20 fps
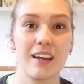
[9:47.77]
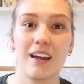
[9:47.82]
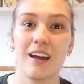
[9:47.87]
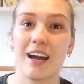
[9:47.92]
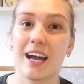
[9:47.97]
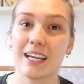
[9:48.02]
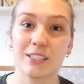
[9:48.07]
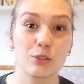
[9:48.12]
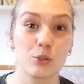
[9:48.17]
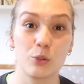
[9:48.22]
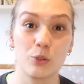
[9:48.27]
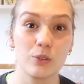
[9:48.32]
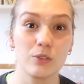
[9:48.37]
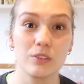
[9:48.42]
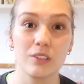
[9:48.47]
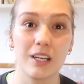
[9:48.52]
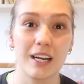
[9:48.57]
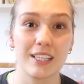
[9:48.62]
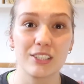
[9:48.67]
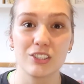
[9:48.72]
at all
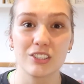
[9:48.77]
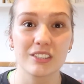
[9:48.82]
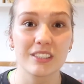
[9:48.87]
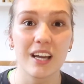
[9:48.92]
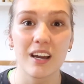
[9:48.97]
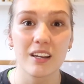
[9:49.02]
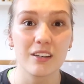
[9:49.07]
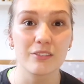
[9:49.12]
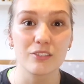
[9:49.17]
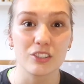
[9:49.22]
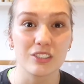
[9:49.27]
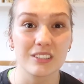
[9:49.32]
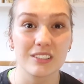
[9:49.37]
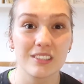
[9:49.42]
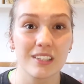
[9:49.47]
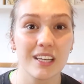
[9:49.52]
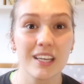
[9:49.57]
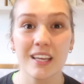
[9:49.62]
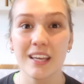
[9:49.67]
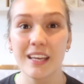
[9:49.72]
I just kind of just
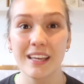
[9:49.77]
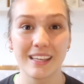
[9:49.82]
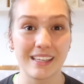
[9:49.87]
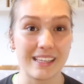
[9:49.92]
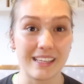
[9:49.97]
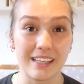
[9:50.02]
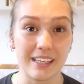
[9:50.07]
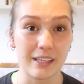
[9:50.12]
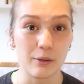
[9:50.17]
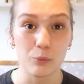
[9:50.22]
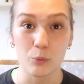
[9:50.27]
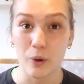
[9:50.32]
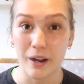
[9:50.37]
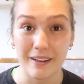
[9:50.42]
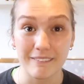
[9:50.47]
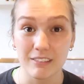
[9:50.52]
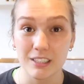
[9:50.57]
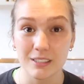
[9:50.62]
eat whatever